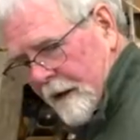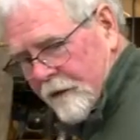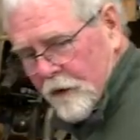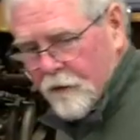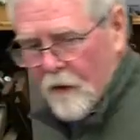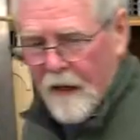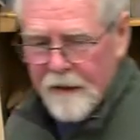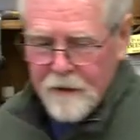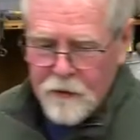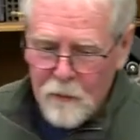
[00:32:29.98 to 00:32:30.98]
things are
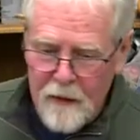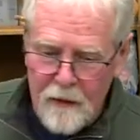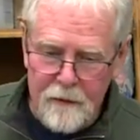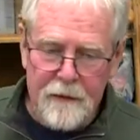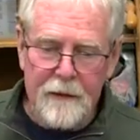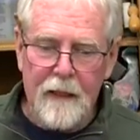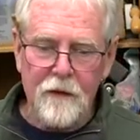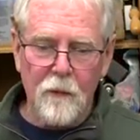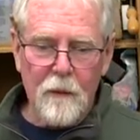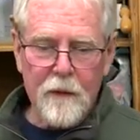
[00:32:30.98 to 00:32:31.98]
dried as well, and
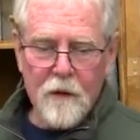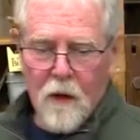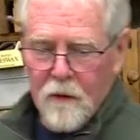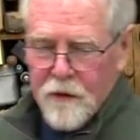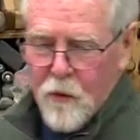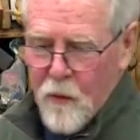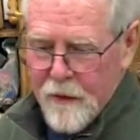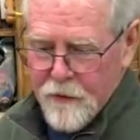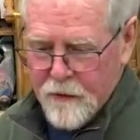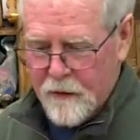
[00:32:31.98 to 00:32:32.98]
that's what we call a
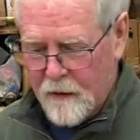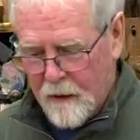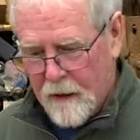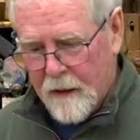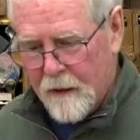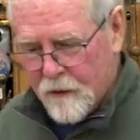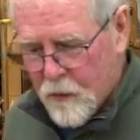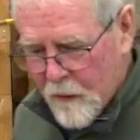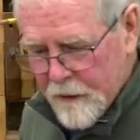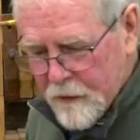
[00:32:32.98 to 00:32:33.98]
twist. And a
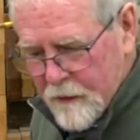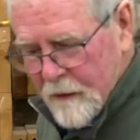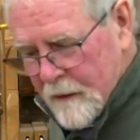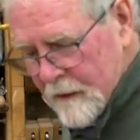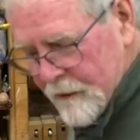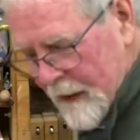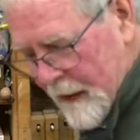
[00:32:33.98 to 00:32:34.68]
twist is